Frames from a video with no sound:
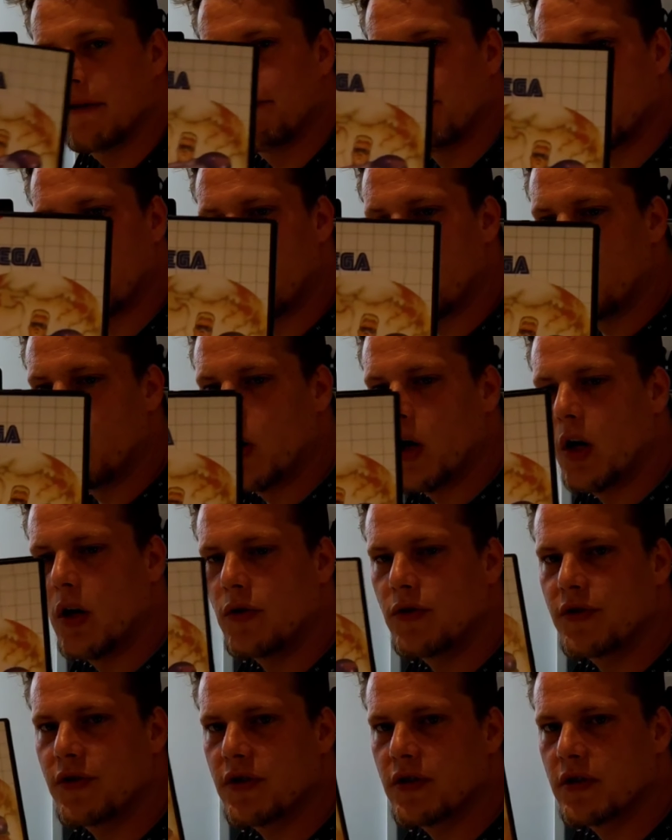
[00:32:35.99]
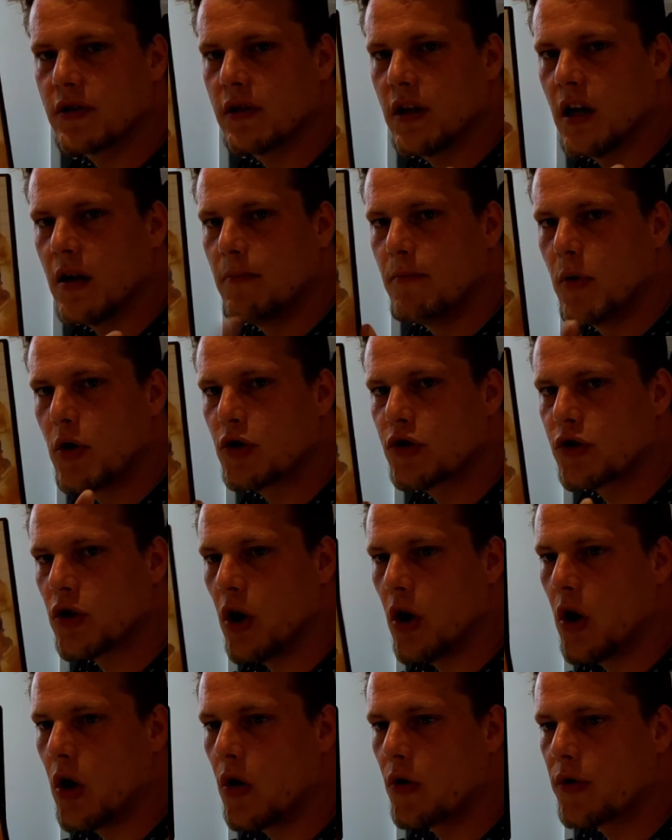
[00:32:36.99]
Forgotten Worlds, a must
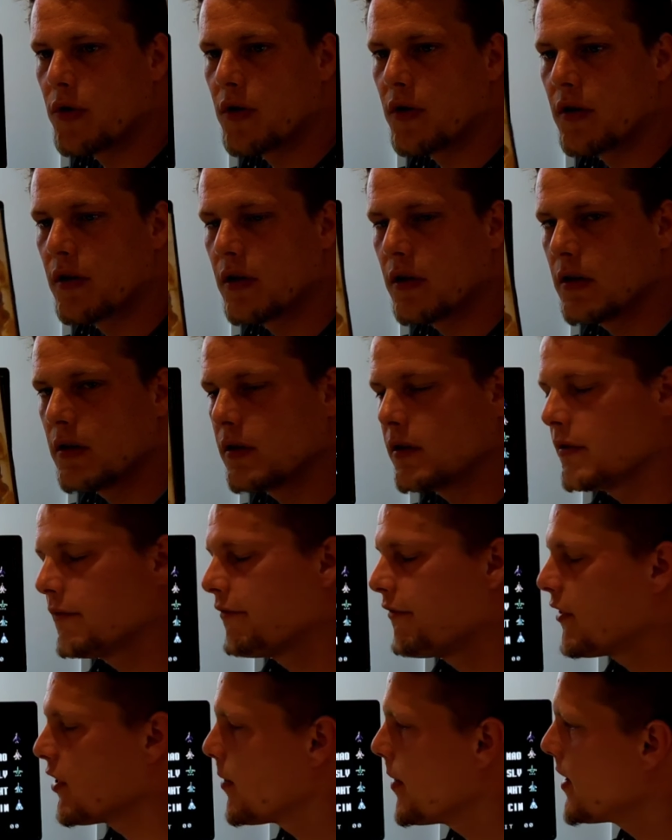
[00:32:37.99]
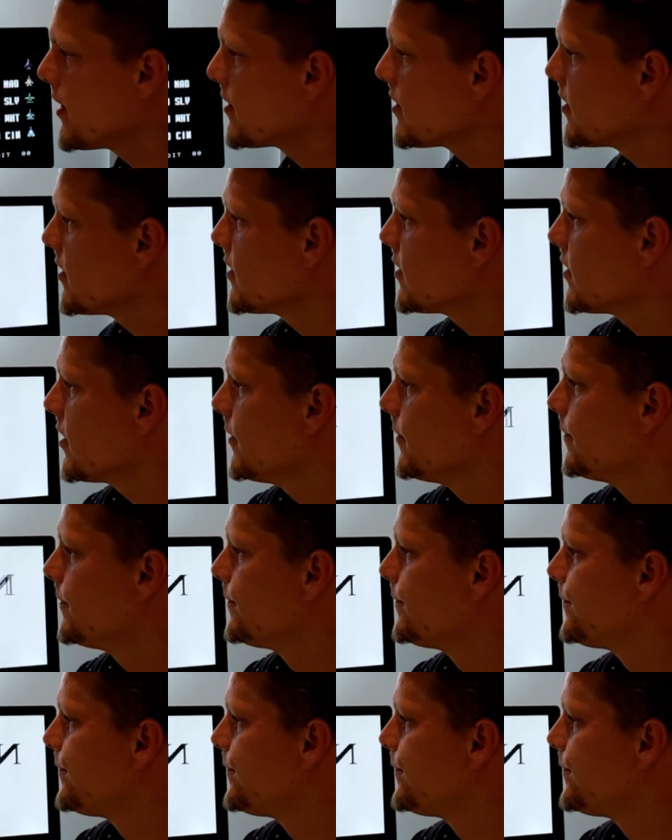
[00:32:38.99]
own for the Master System.